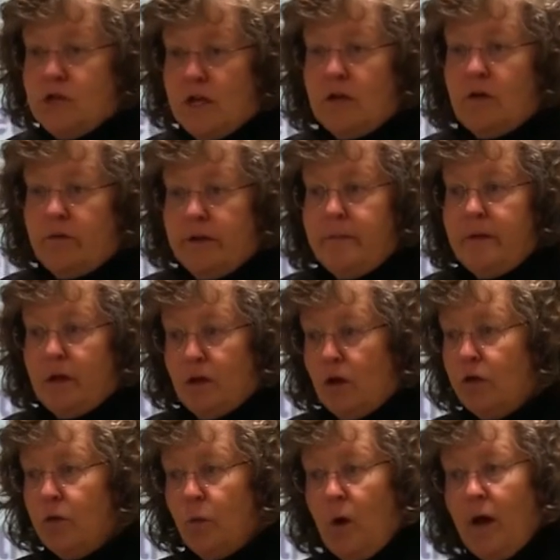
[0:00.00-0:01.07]
check your email
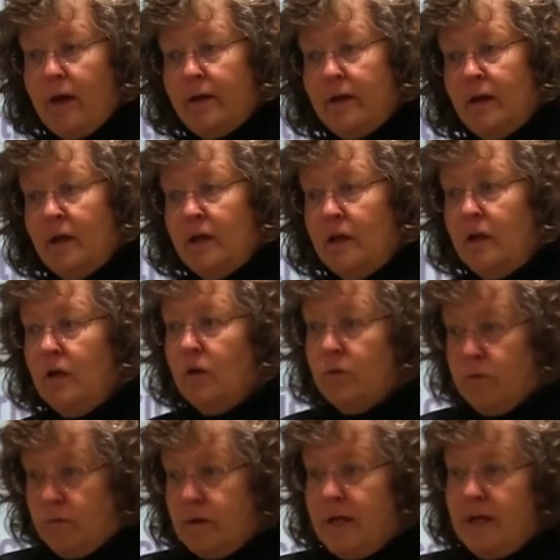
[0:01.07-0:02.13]
all you want. You
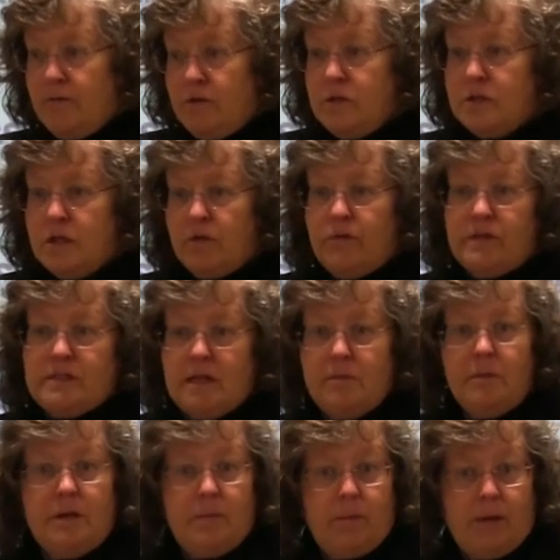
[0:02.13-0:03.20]
know, give yourself a
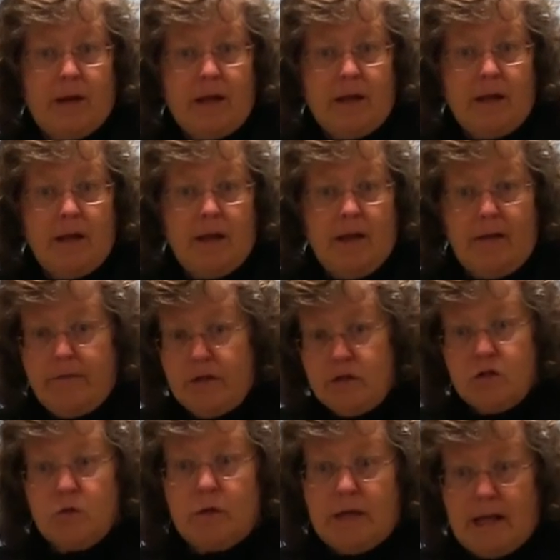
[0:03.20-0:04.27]
10 minute break and
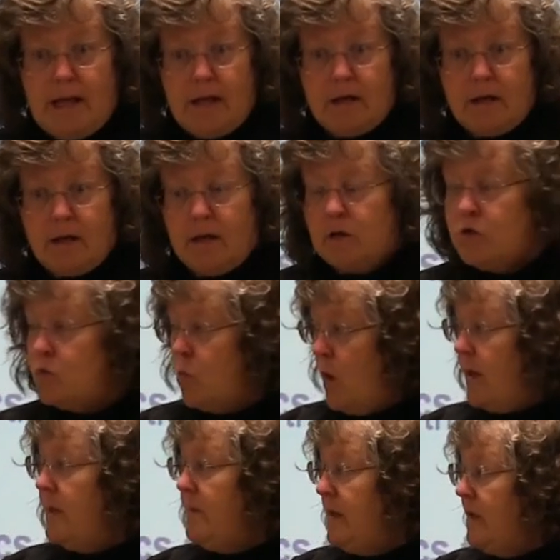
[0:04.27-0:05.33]
then do it again.
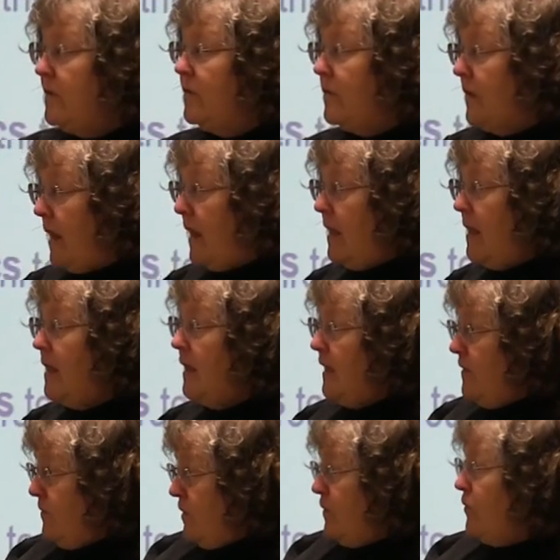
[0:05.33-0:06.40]
20 minutes a day,
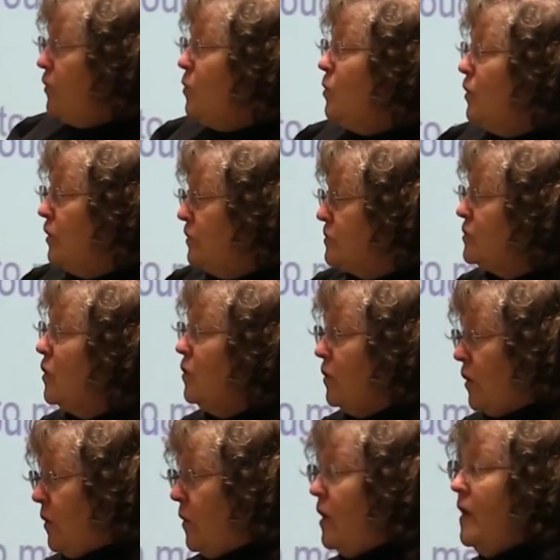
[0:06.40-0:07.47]
even if you work
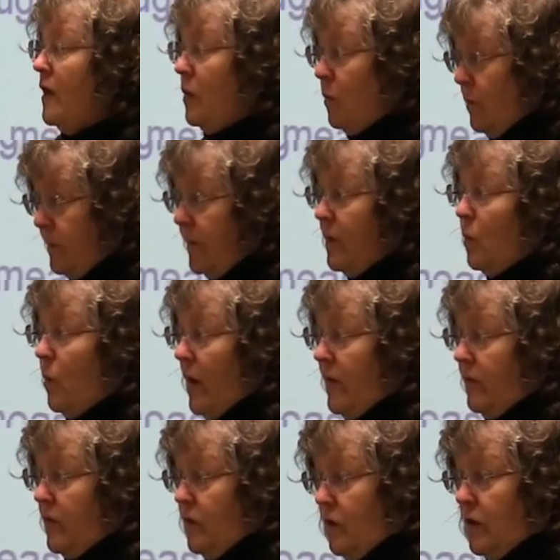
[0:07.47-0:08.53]
solo, would be a
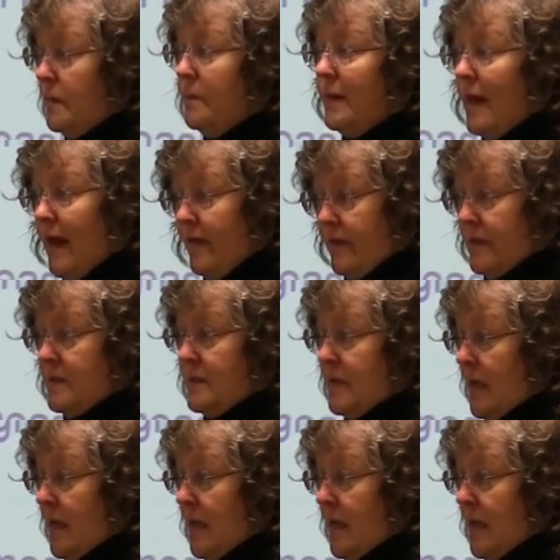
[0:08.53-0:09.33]
way that you can apply these